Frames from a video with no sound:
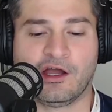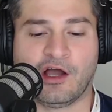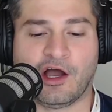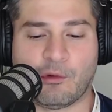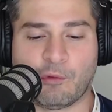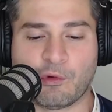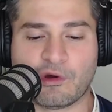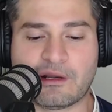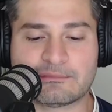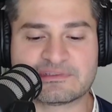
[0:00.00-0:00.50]

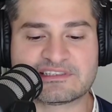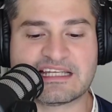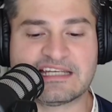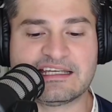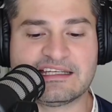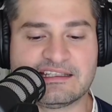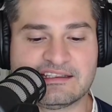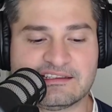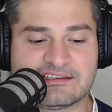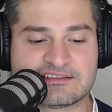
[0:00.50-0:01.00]
What I'm
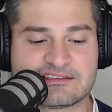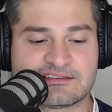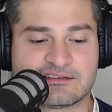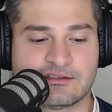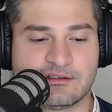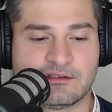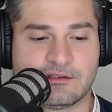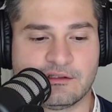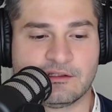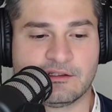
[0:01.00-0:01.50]
saying is
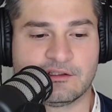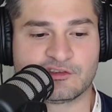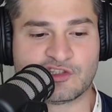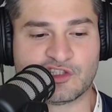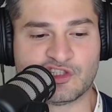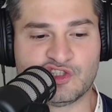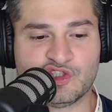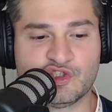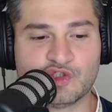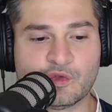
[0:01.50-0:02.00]
the
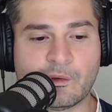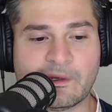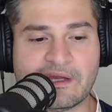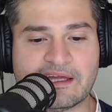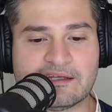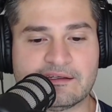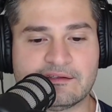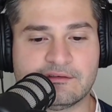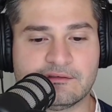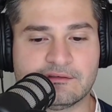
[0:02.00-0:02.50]

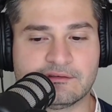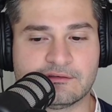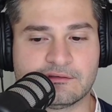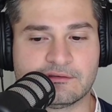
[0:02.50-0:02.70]
UN